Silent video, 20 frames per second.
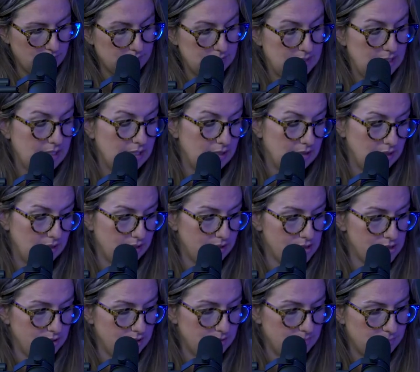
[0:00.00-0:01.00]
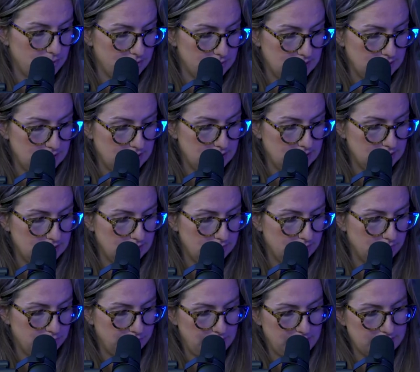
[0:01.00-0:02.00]
Dan
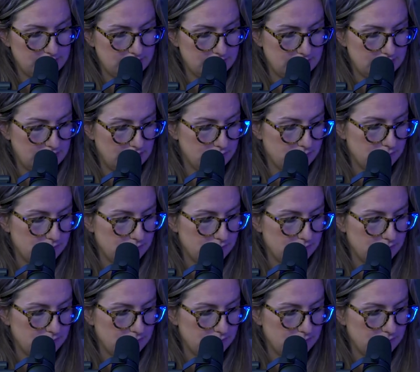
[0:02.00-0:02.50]
breaks this down.